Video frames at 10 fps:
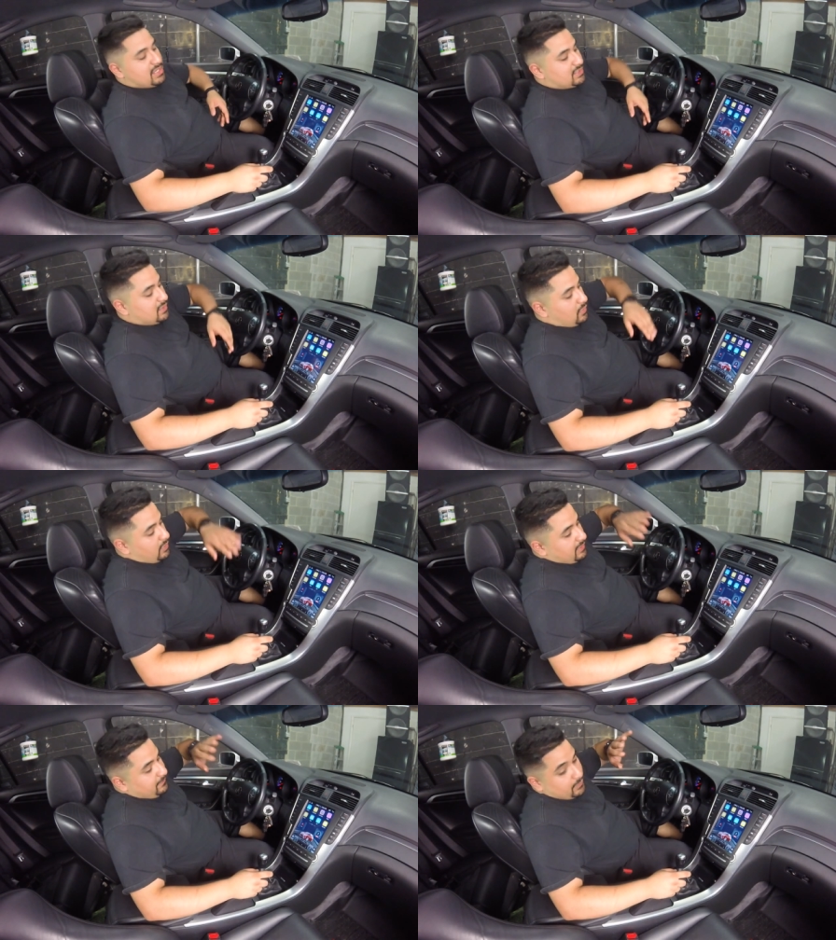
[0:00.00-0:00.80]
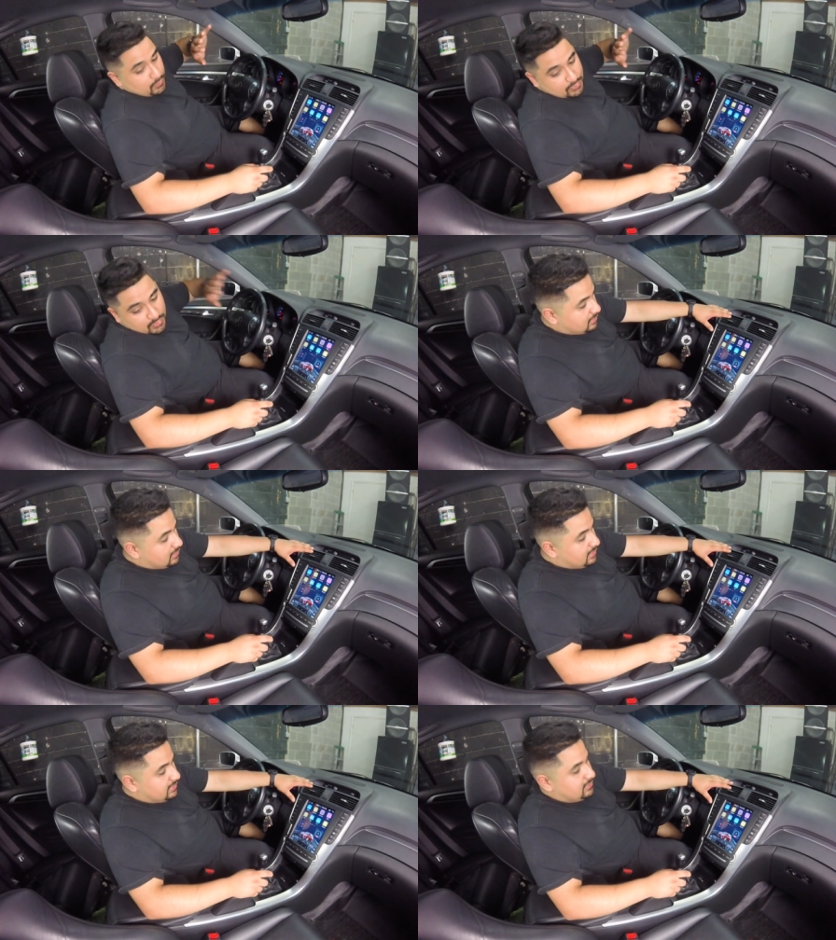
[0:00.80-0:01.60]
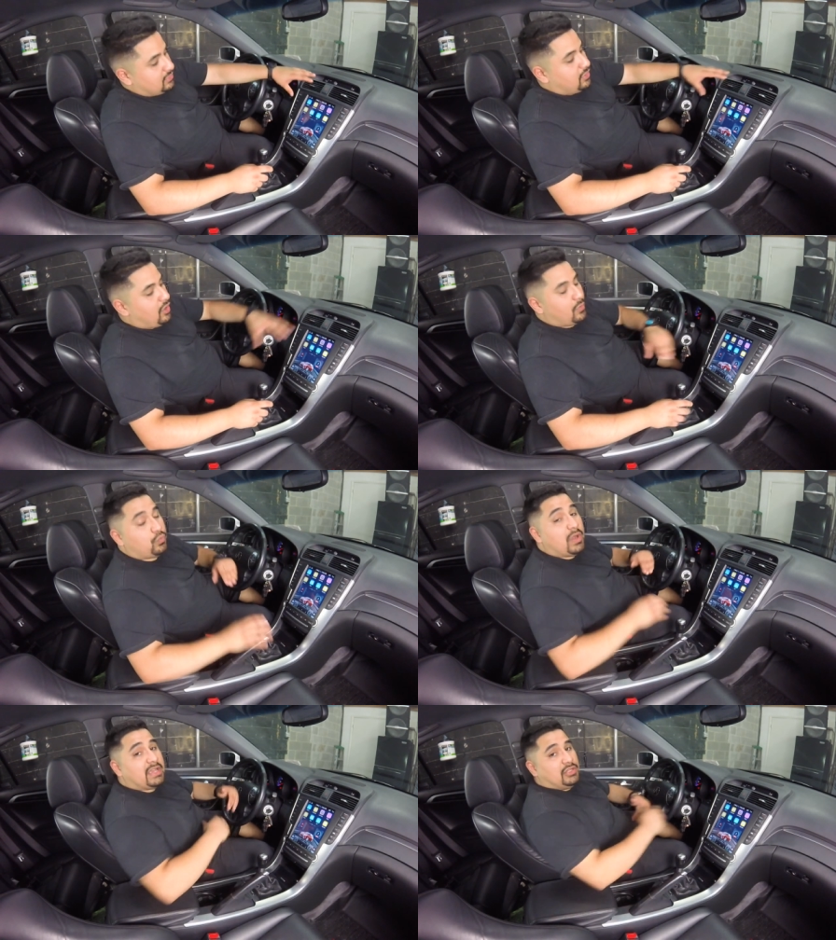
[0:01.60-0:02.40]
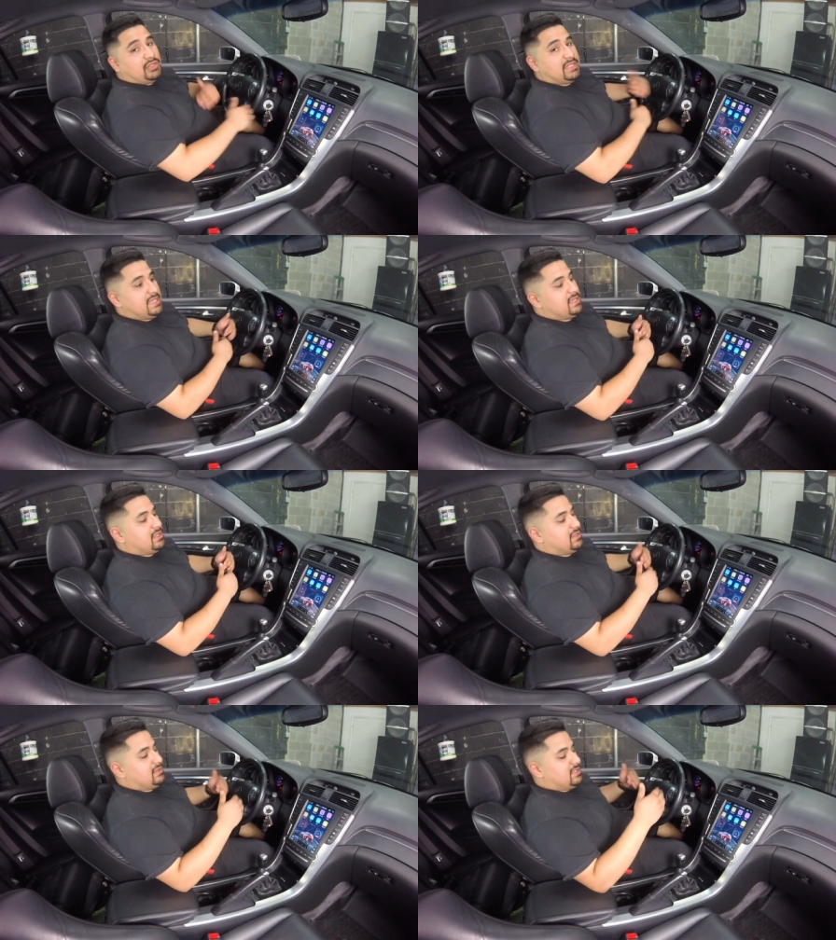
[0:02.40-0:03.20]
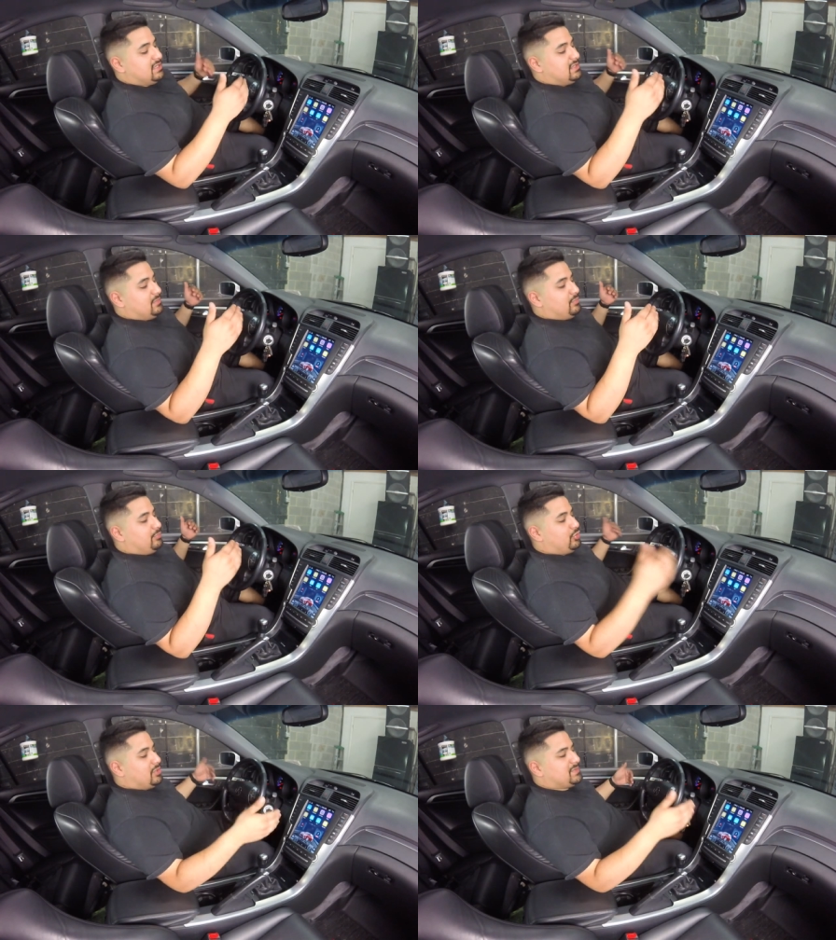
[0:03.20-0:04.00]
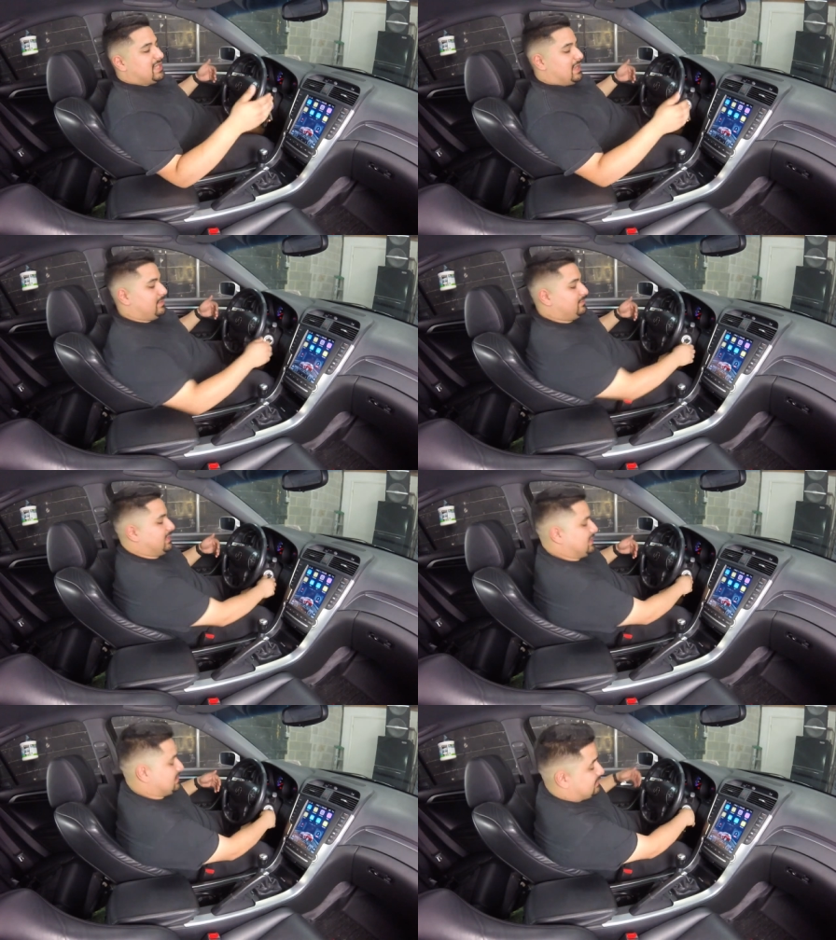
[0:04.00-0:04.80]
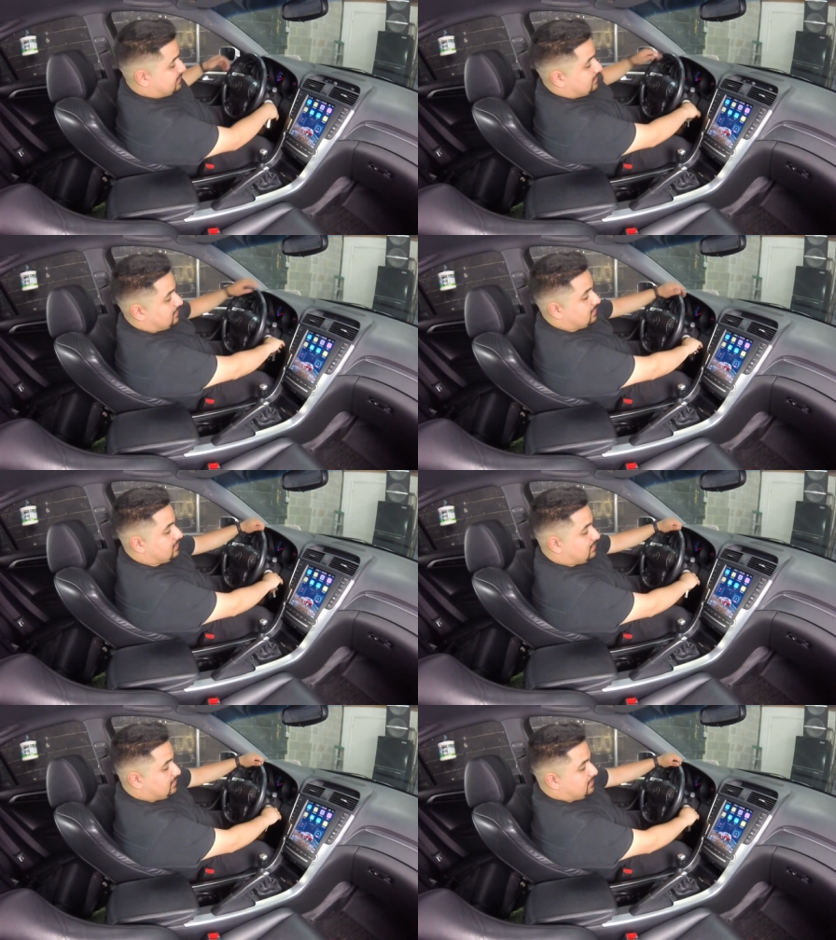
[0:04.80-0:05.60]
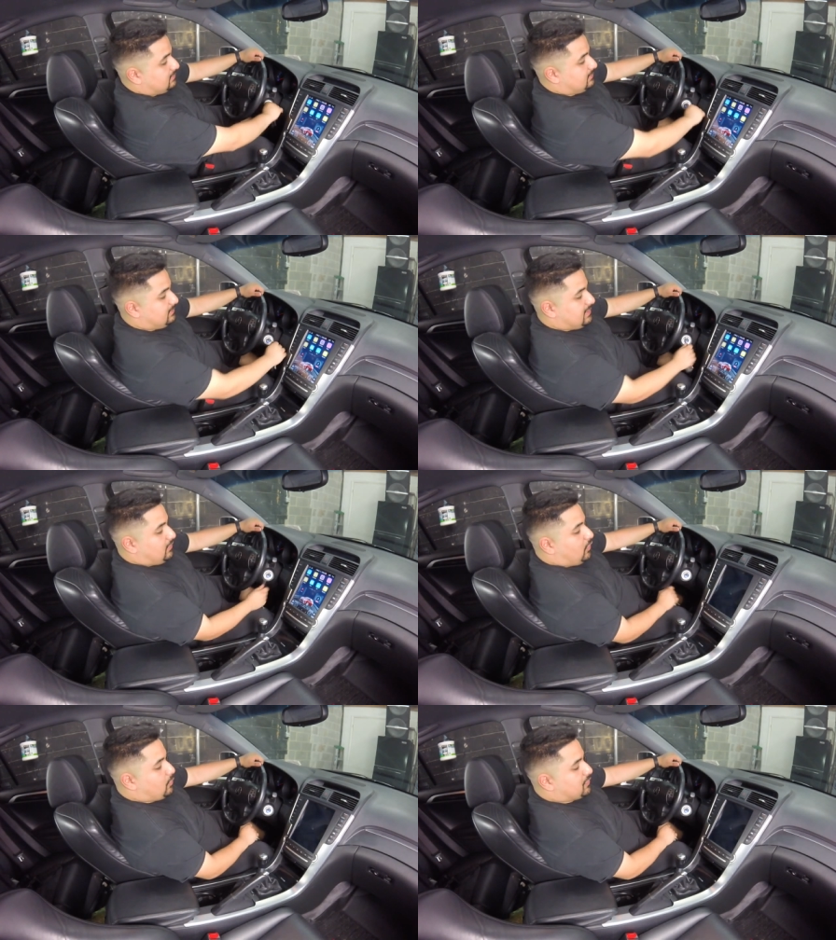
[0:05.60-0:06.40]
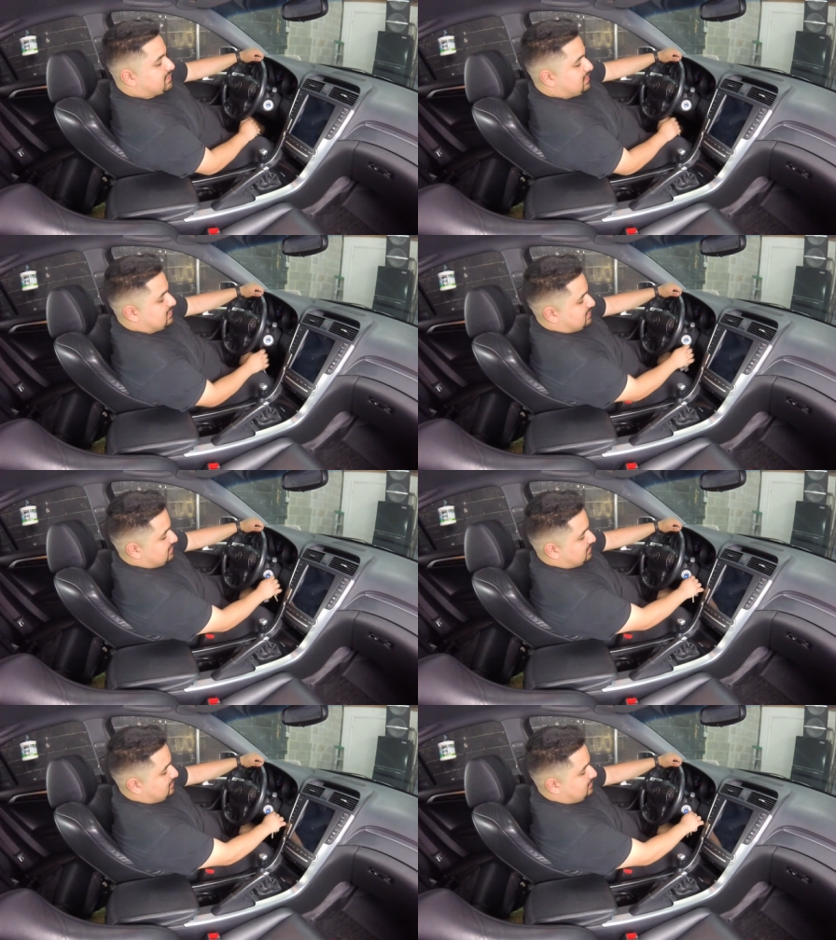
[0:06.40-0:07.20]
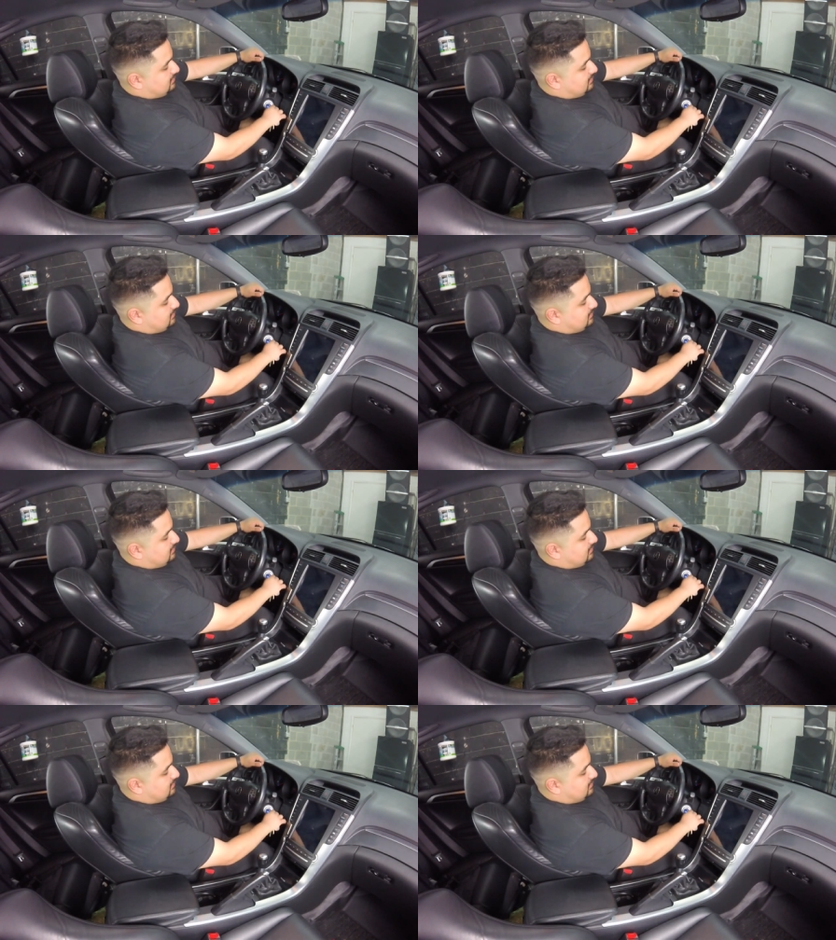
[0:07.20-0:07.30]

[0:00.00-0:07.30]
So if you drive the car regularly, the boot up time is almost instant.